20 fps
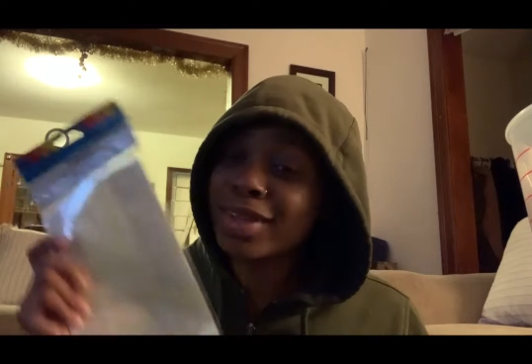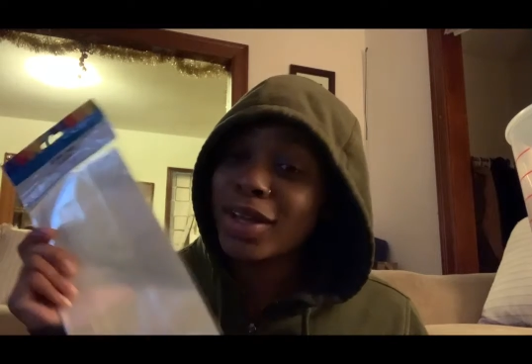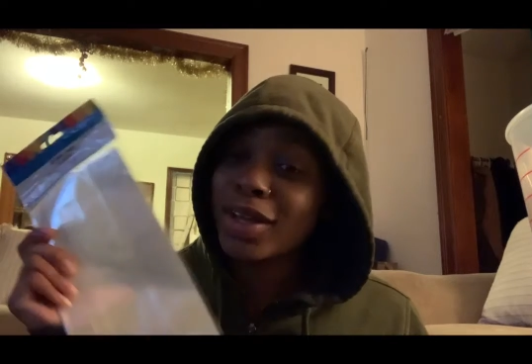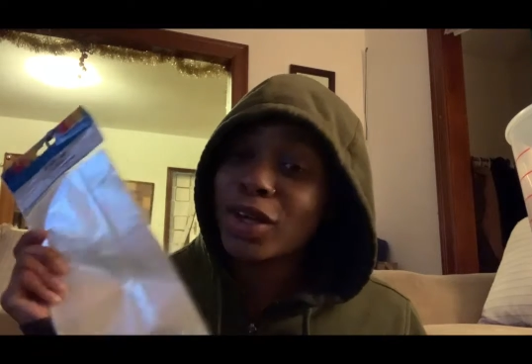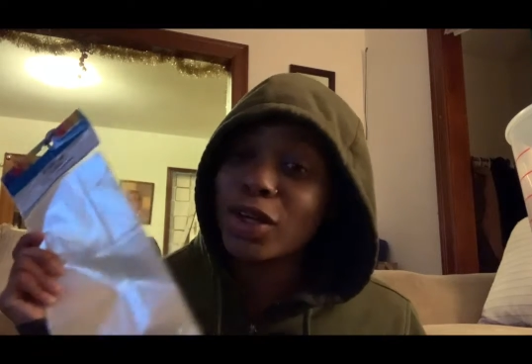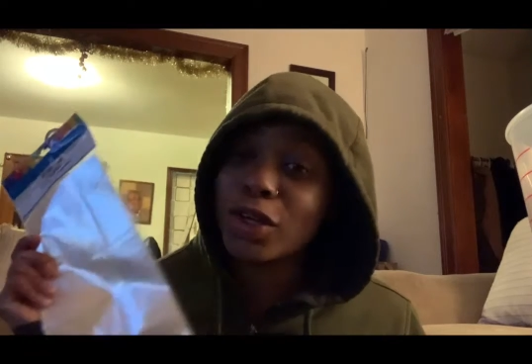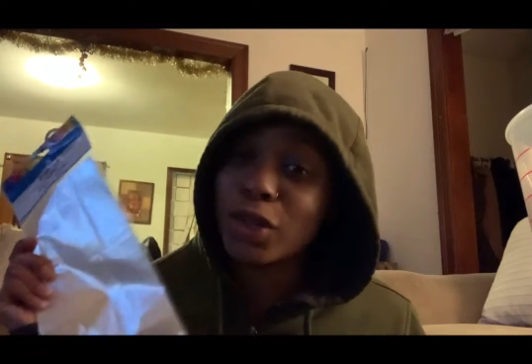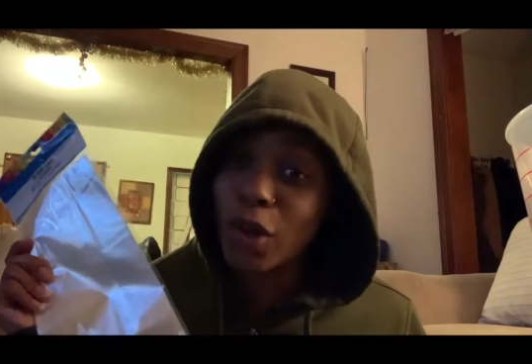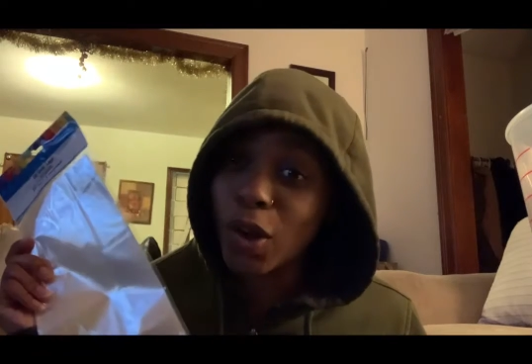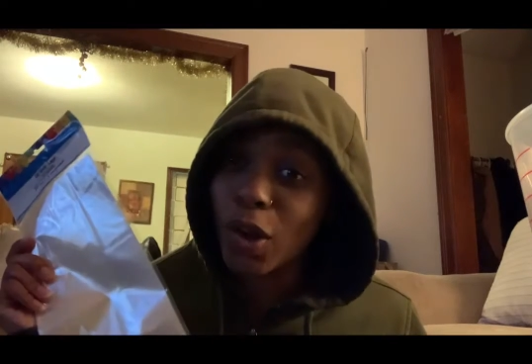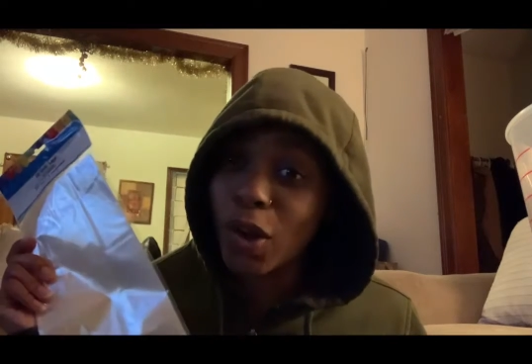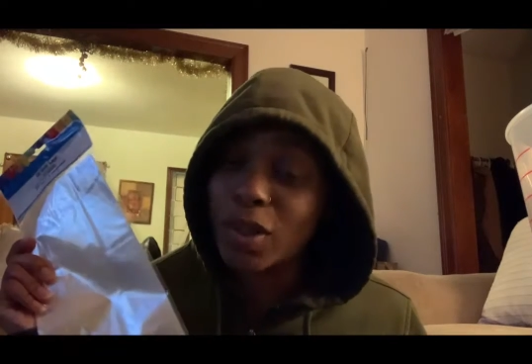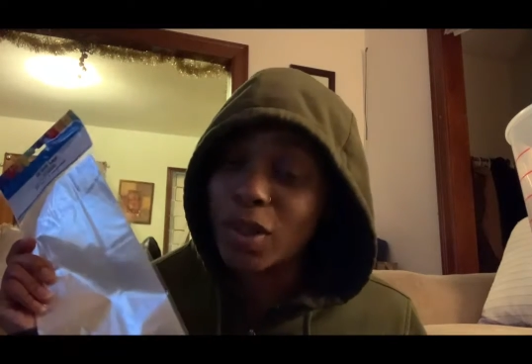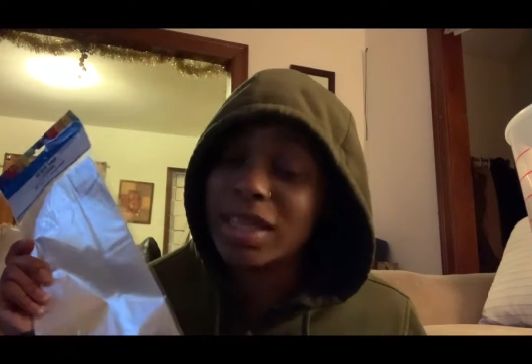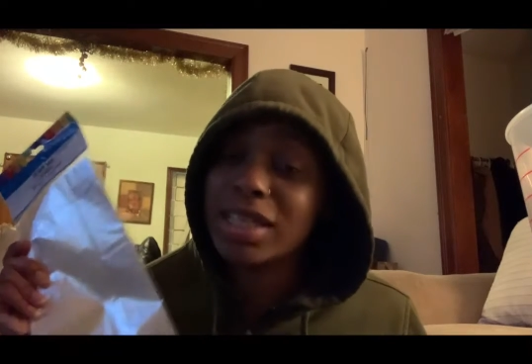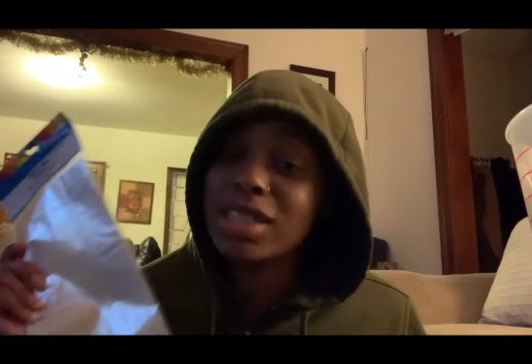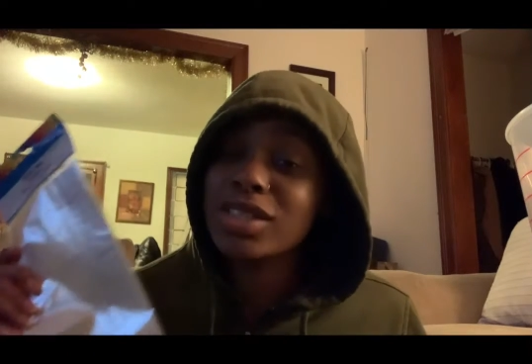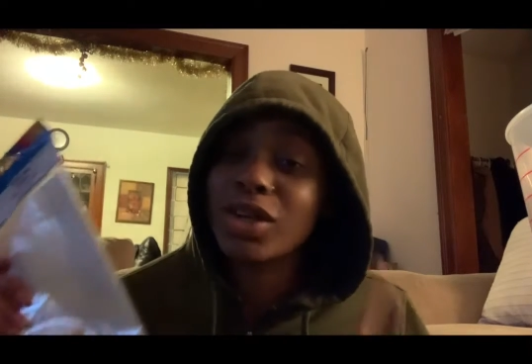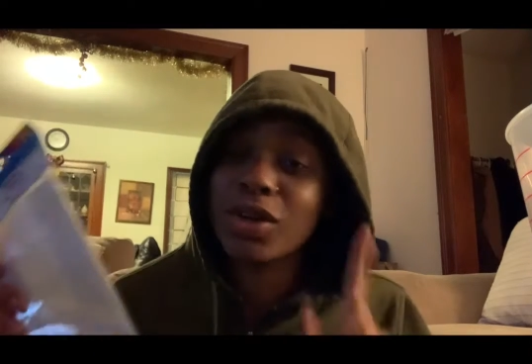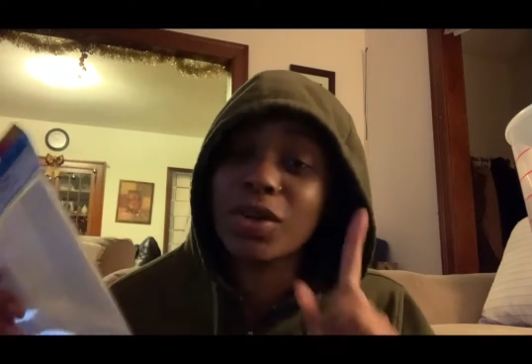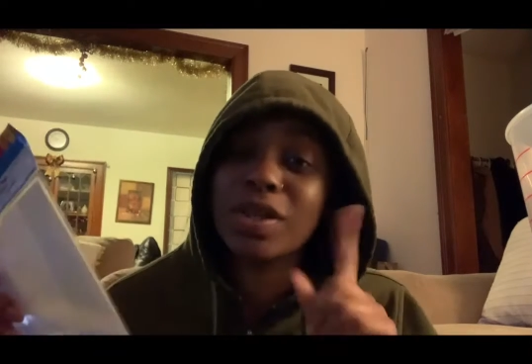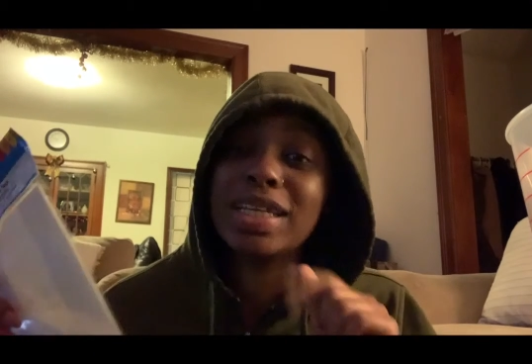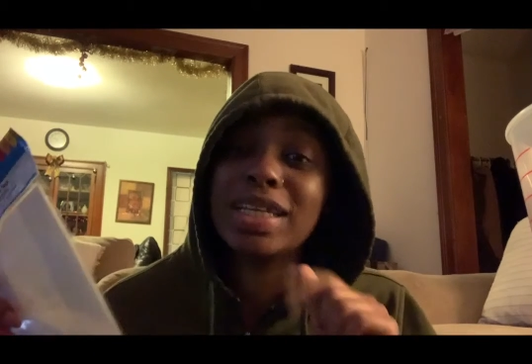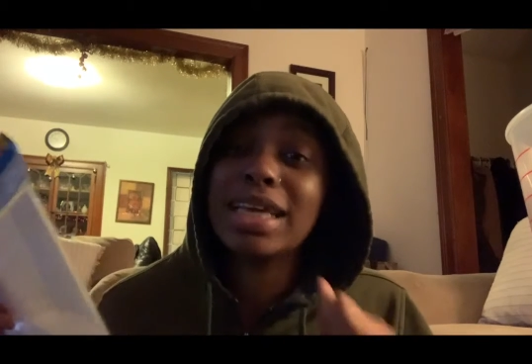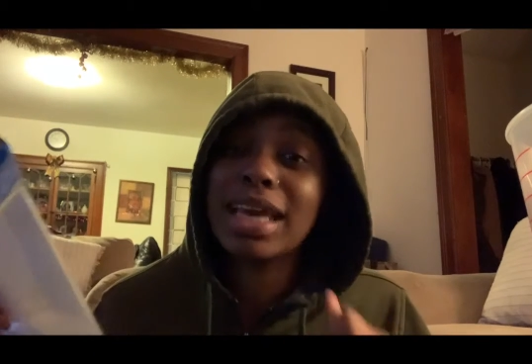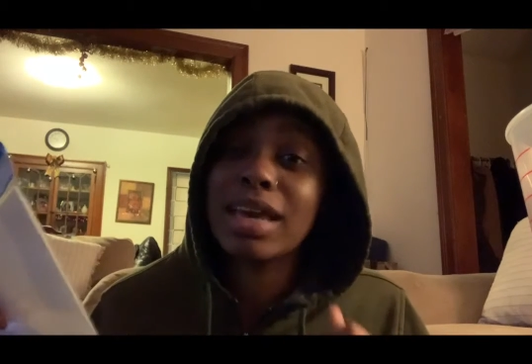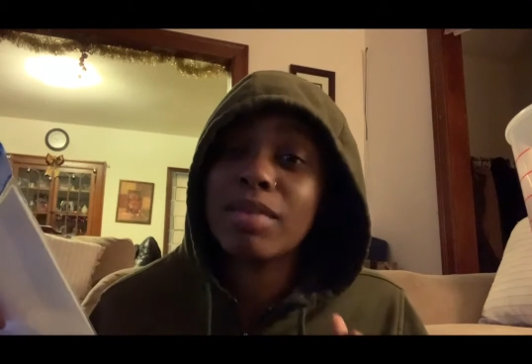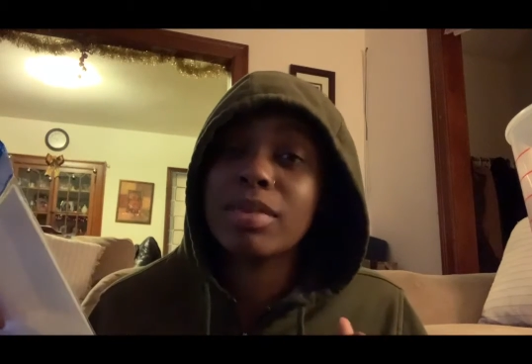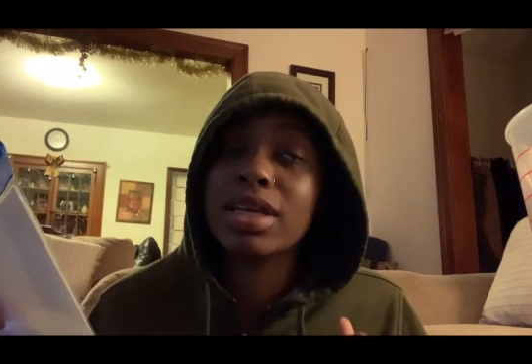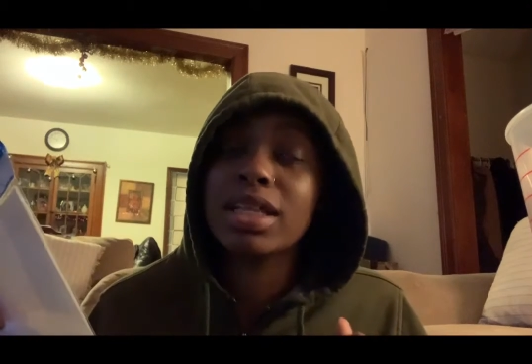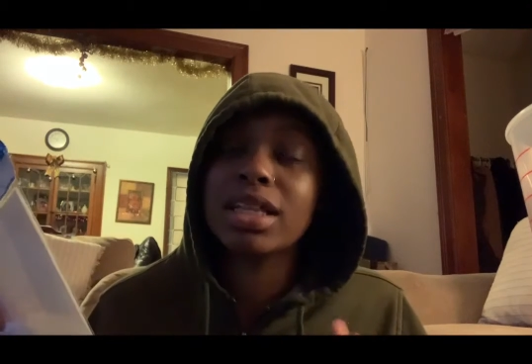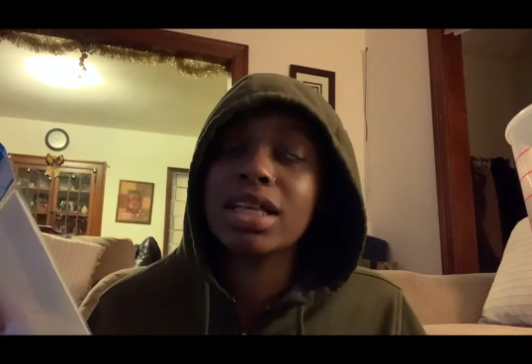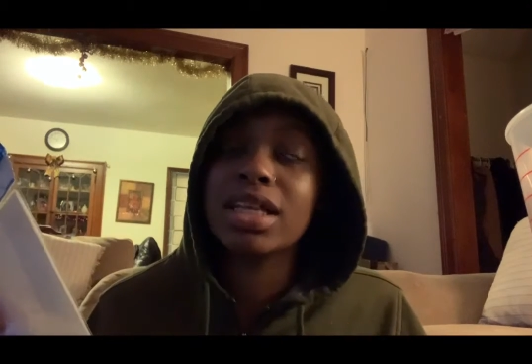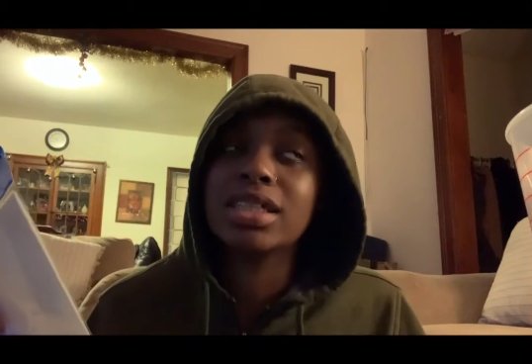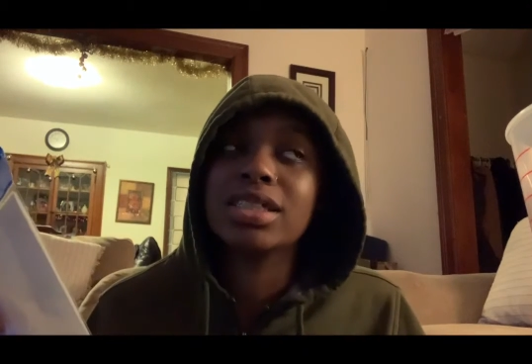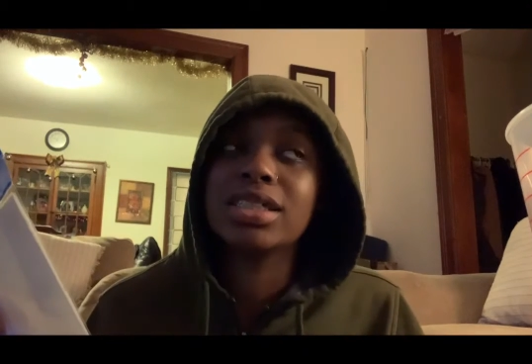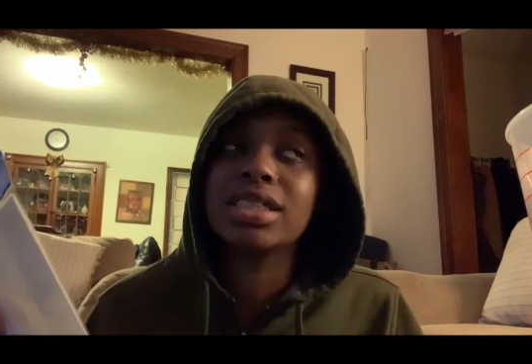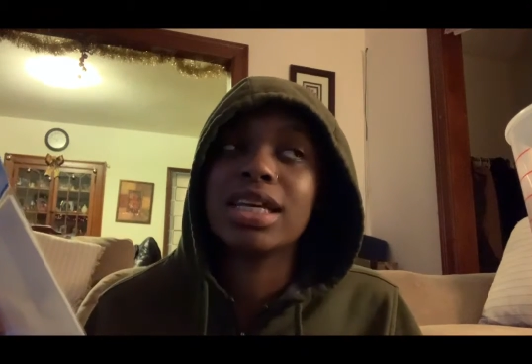Y'all, these already came in clutch